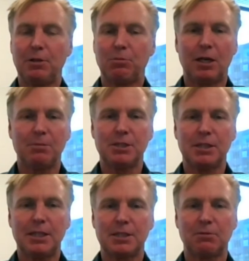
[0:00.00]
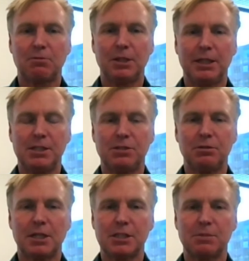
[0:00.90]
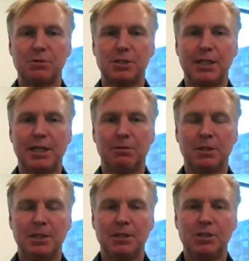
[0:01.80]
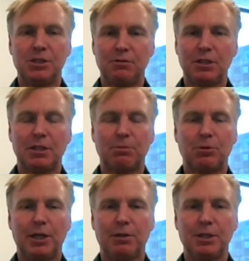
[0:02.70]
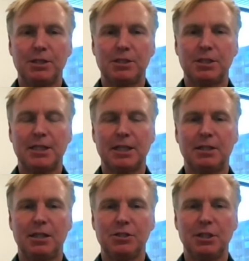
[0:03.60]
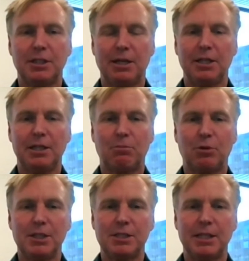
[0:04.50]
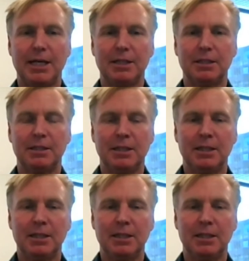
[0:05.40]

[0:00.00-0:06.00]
promising as it relates to customers now shifting their priorities to technology and how they embrace that and